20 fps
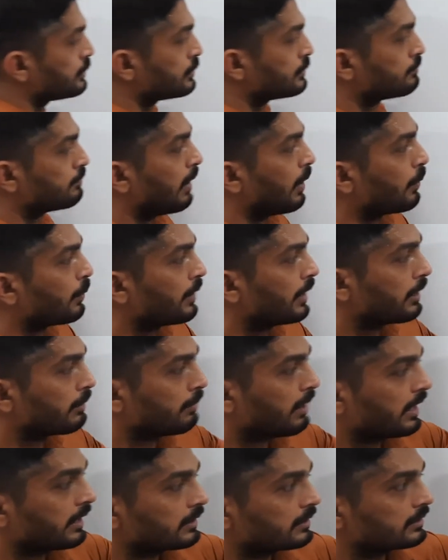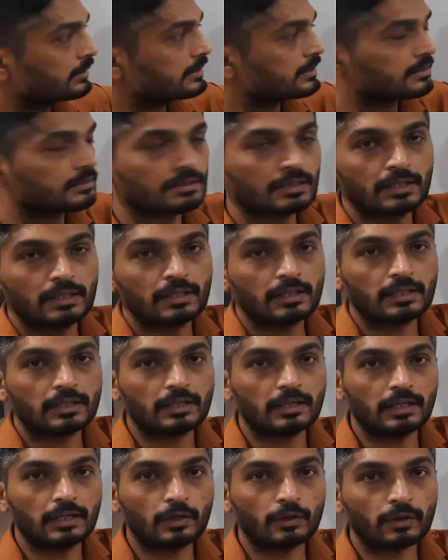is bounded by this
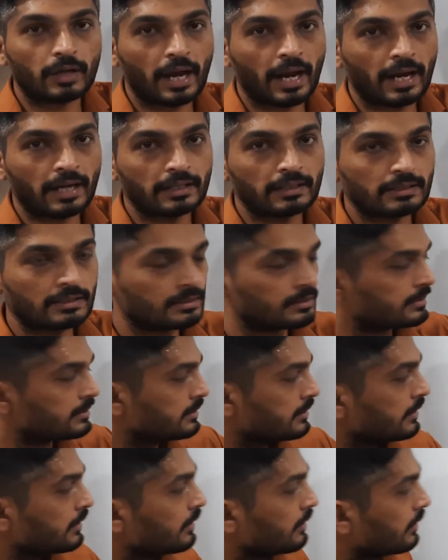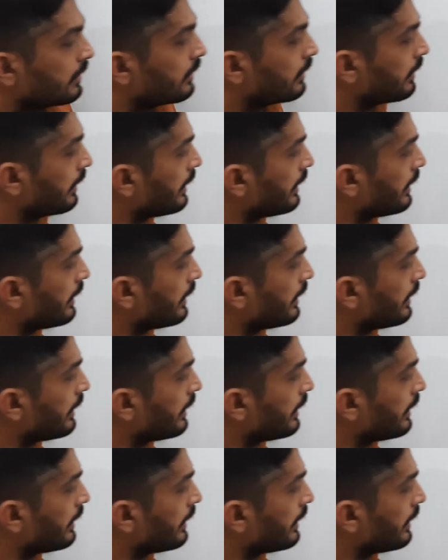curve and this uh,